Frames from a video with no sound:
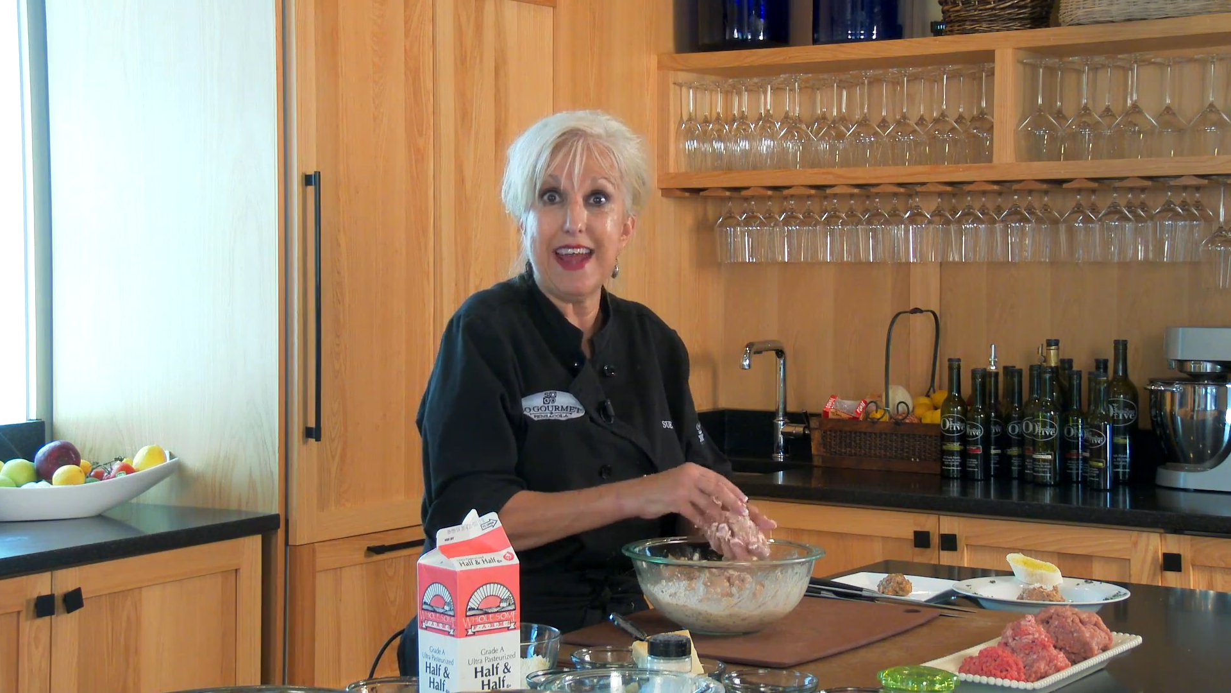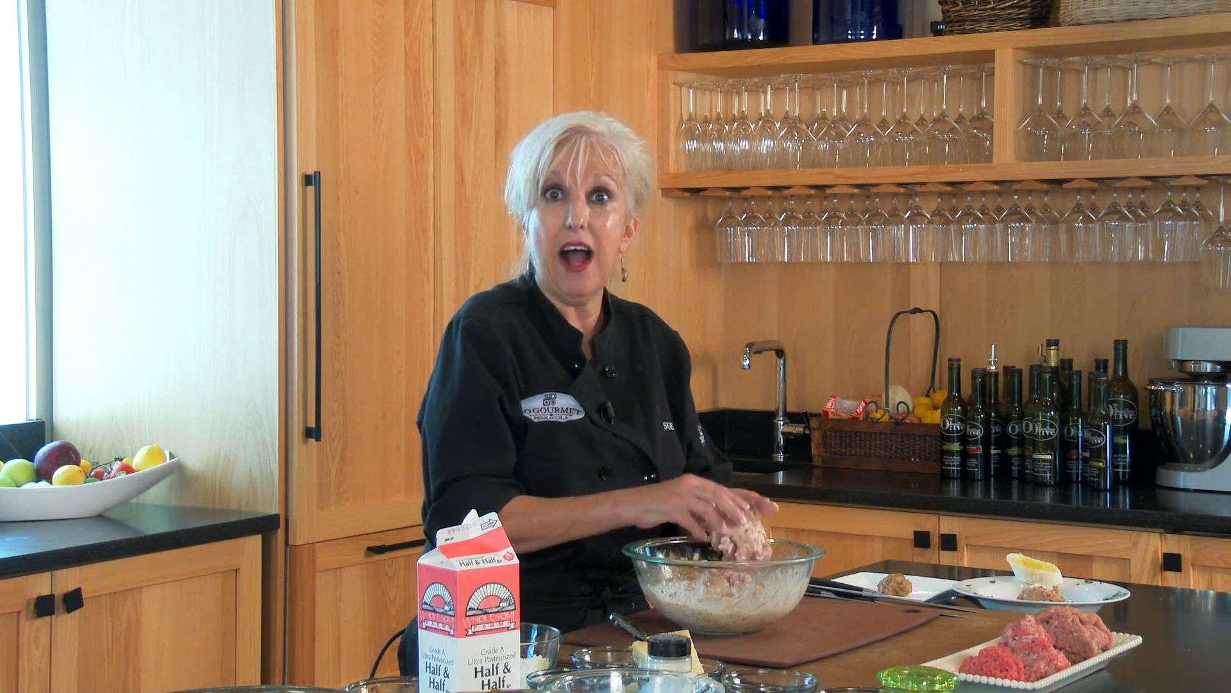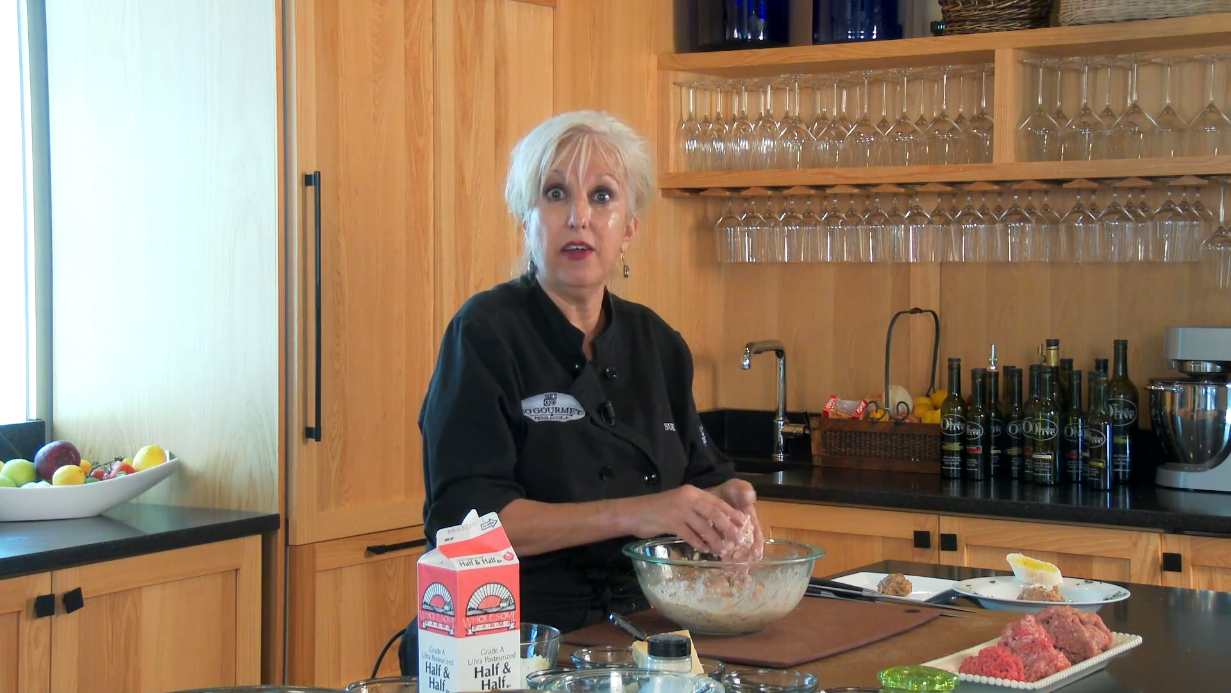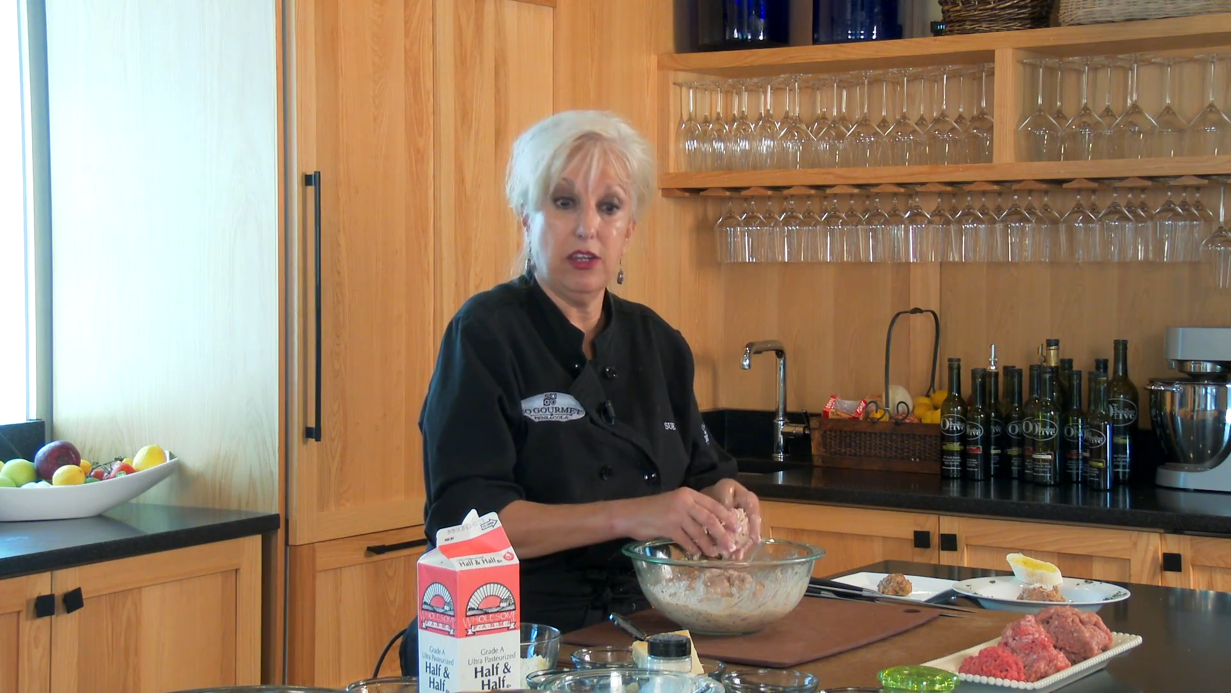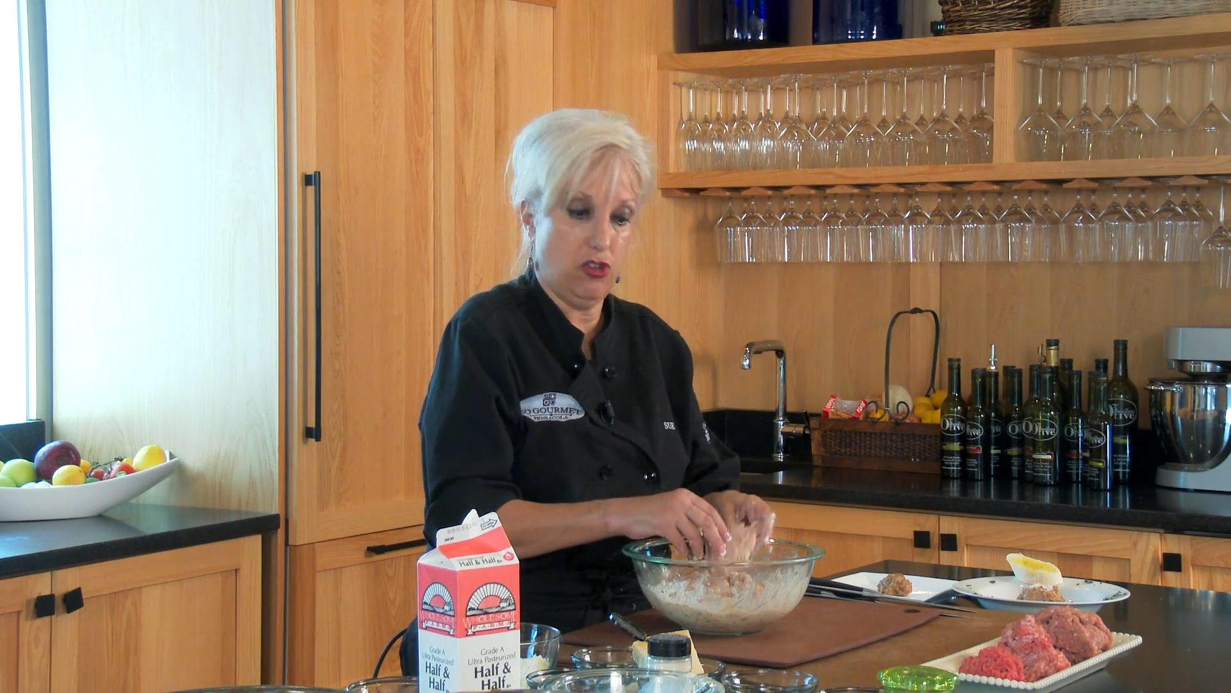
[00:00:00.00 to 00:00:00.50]

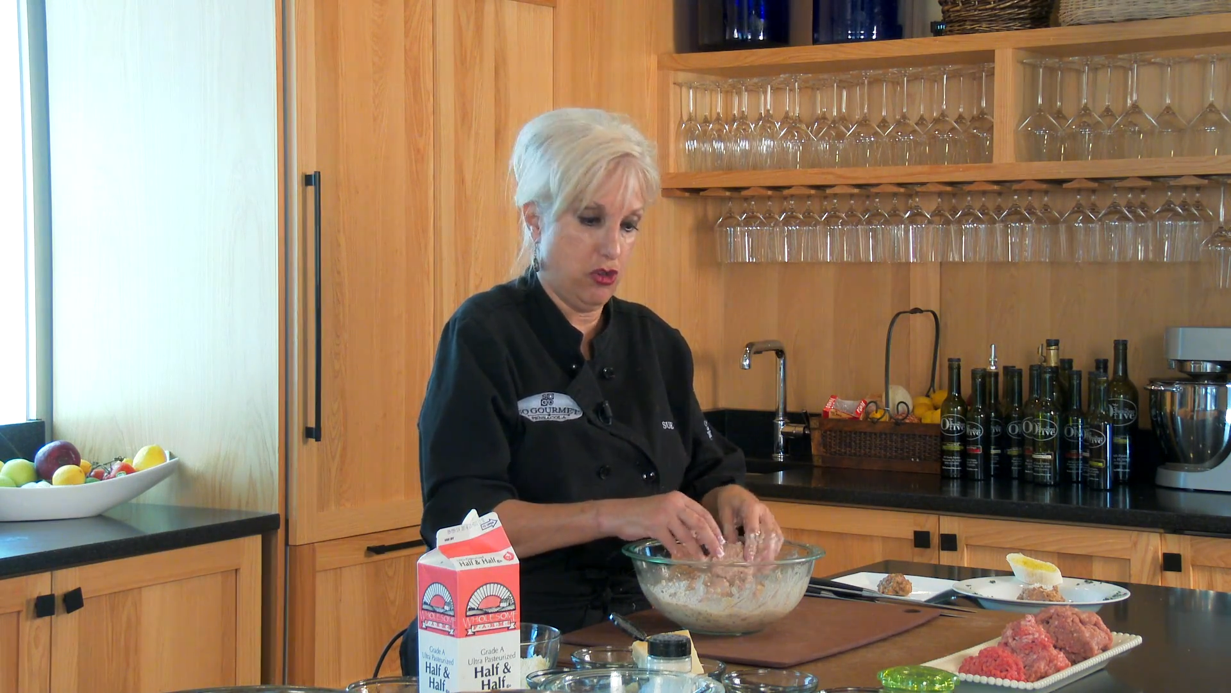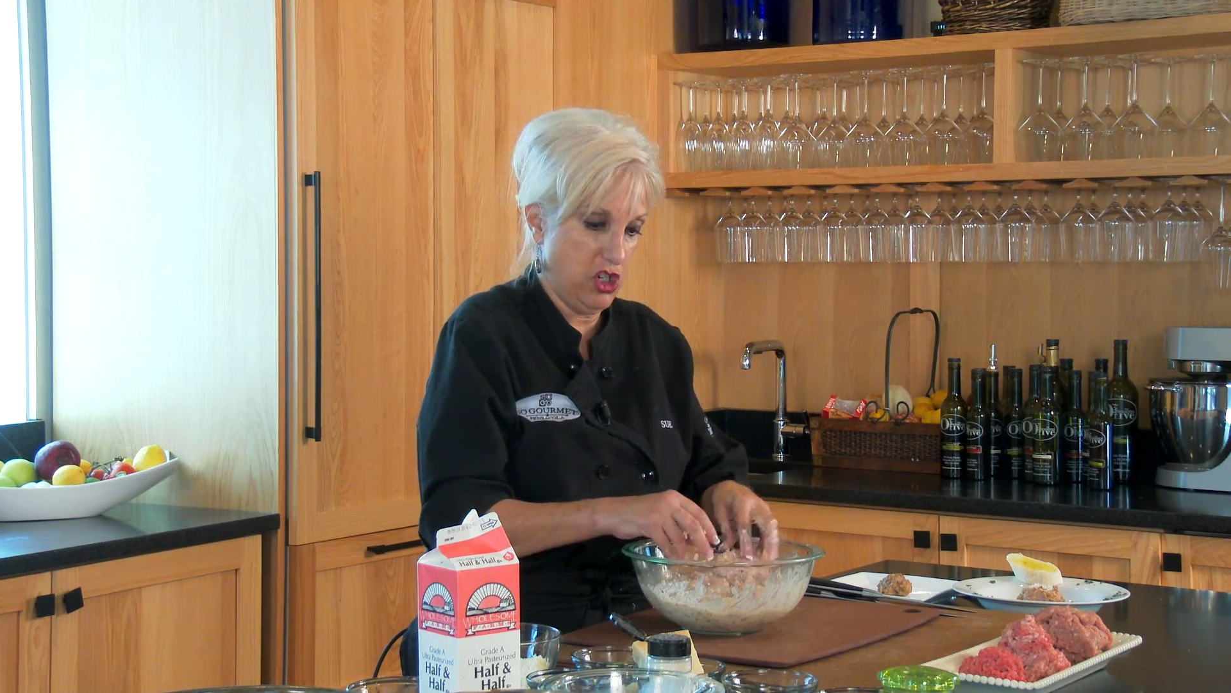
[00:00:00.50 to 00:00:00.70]
Italians